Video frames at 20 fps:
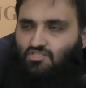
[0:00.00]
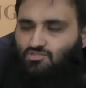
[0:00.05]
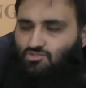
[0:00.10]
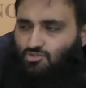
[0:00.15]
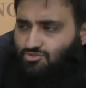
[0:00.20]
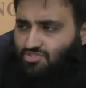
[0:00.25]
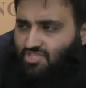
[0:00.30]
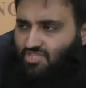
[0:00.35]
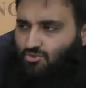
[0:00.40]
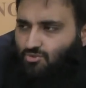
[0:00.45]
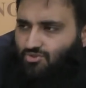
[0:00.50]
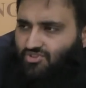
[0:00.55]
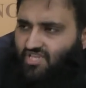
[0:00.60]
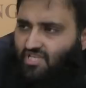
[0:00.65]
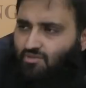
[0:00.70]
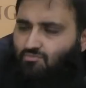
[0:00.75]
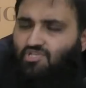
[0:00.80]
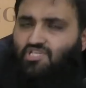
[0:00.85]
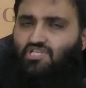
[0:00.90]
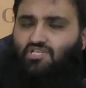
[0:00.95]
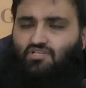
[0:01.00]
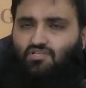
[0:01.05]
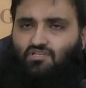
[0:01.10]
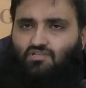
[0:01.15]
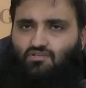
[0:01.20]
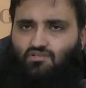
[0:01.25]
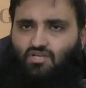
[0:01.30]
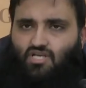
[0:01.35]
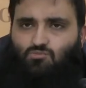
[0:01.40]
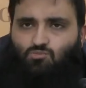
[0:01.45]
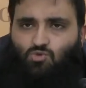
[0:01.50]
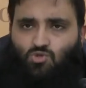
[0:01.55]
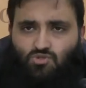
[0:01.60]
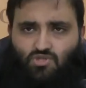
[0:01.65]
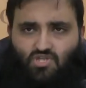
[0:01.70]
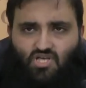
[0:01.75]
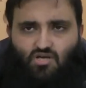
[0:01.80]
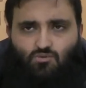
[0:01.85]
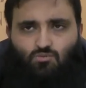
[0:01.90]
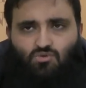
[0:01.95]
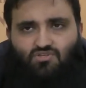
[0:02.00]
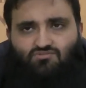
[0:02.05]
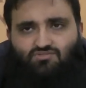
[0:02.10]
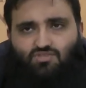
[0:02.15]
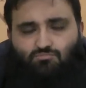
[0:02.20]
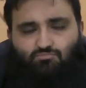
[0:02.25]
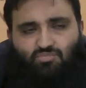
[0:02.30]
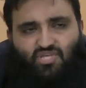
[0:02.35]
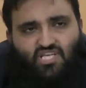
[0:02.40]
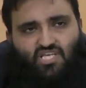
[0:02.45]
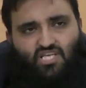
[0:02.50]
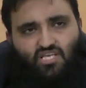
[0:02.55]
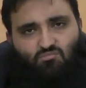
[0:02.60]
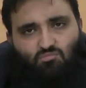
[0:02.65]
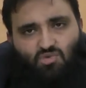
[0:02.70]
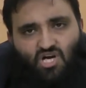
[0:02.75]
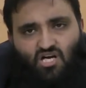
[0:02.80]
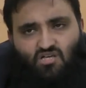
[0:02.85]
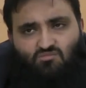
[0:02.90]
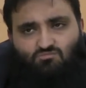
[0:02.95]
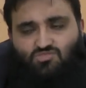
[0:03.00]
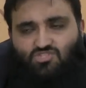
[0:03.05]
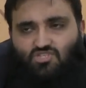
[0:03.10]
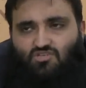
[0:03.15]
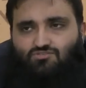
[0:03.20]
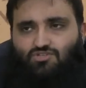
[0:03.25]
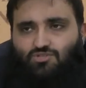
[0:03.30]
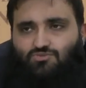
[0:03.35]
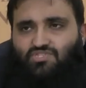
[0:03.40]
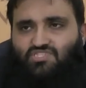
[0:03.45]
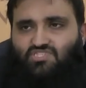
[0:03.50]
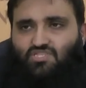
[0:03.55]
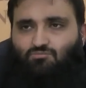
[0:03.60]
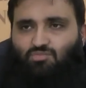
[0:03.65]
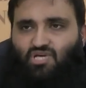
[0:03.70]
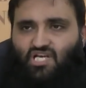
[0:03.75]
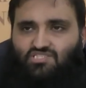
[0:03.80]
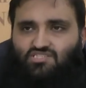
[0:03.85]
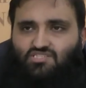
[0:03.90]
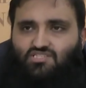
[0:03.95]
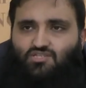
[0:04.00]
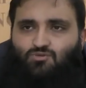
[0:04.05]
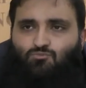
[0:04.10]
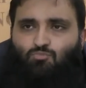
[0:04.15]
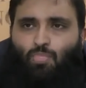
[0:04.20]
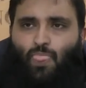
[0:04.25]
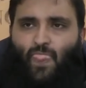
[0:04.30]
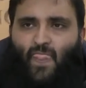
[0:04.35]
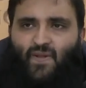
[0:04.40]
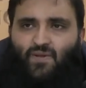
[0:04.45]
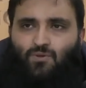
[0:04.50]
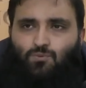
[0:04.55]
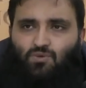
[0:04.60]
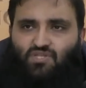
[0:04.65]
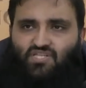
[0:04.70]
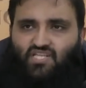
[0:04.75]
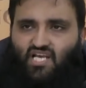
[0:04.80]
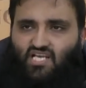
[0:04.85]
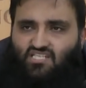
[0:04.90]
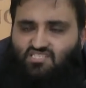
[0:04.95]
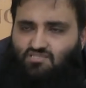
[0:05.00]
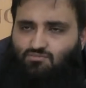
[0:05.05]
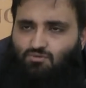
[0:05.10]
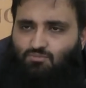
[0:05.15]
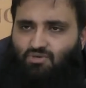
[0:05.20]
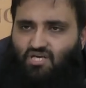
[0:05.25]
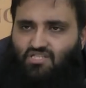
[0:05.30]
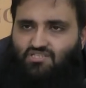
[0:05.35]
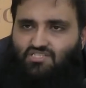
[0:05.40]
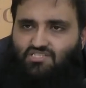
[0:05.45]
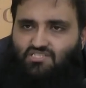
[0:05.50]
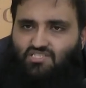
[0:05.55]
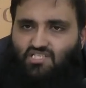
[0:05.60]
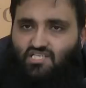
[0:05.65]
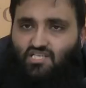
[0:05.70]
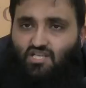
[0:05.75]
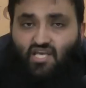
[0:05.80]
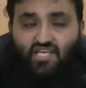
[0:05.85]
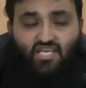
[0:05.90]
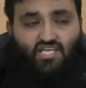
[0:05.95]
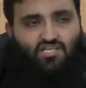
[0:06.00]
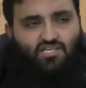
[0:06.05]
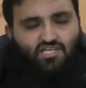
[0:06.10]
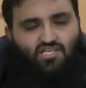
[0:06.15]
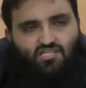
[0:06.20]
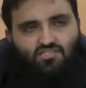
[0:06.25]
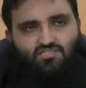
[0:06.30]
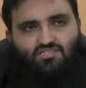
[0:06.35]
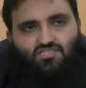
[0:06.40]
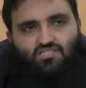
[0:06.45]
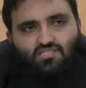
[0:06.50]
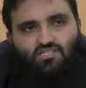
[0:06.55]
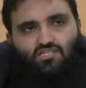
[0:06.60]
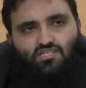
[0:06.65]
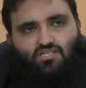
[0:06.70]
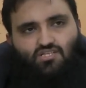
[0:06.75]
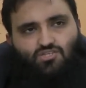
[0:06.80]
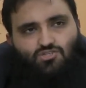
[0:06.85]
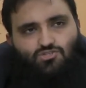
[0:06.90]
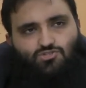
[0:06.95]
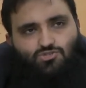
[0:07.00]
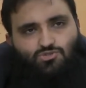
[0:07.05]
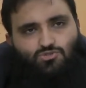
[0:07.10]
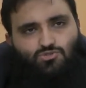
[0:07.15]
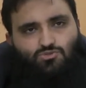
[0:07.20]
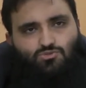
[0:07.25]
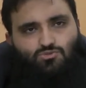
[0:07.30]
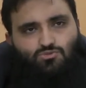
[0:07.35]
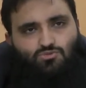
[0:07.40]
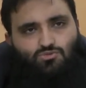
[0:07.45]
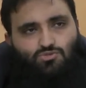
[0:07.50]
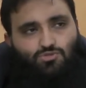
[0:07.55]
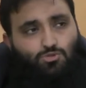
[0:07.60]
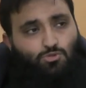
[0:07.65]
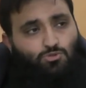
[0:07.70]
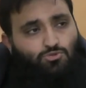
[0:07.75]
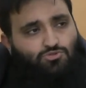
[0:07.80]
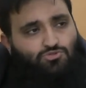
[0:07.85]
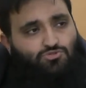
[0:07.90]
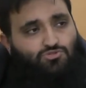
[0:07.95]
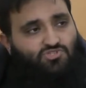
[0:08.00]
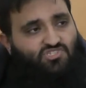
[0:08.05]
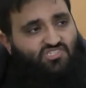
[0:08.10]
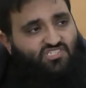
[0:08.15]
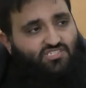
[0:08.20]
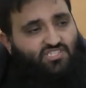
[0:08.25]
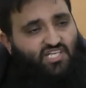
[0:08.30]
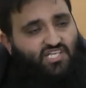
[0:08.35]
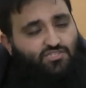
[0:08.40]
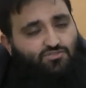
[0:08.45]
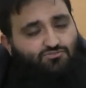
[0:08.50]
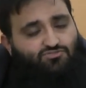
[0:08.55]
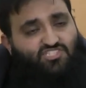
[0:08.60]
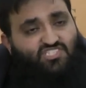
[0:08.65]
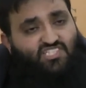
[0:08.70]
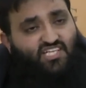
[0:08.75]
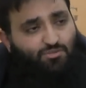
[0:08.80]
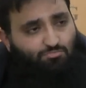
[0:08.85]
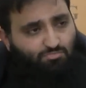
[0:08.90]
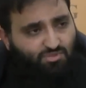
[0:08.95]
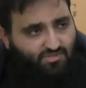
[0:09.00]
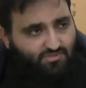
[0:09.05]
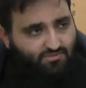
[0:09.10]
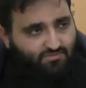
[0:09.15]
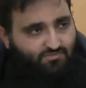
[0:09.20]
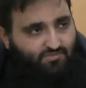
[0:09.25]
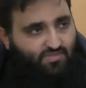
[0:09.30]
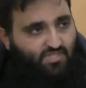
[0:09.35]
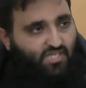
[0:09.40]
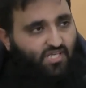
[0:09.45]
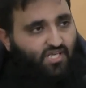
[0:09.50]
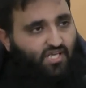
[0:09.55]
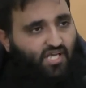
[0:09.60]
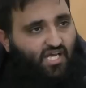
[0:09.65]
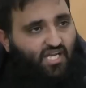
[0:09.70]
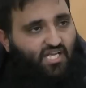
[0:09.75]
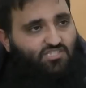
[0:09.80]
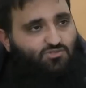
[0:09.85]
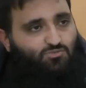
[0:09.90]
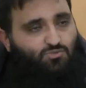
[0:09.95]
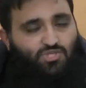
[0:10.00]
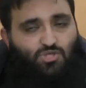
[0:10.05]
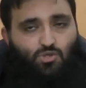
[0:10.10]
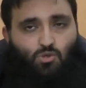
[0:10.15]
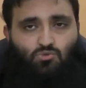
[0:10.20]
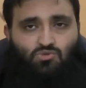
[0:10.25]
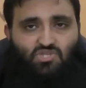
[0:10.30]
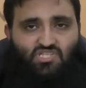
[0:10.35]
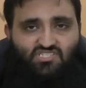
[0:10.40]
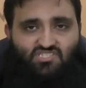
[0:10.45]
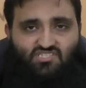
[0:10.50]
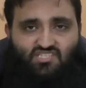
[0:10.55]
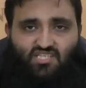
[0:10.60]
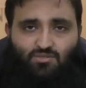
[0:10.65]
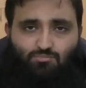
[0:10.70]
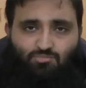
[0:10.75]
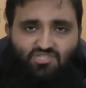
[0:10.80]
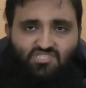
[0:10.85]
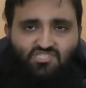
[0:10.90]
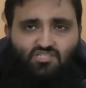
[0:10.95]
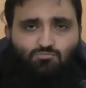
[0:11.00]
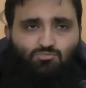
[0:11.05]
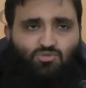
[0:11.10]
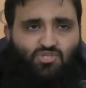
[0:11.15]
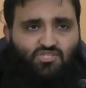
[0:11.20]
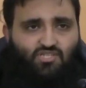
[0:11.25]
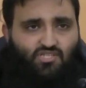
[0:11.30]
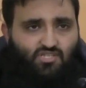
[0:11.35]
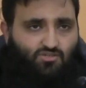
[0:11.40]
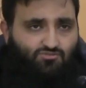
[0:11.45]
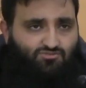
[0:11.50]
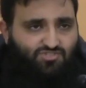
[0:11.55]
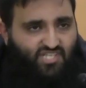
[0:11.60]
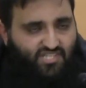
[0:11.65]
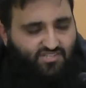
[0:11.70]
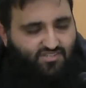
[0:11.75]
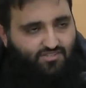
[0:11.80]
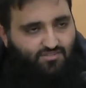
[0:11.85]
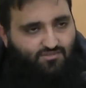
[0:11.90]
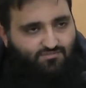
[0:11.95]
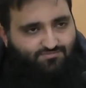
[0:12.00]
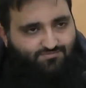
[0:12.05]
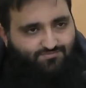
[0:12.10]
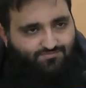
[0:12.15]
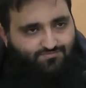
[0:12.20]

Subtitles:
So Shaykh Uthaymeen, rahimahullah, one of the big imams of the recent past, when they asked him about this, he likened it to your state of sleep. And as we know, that sleep is the brother of death.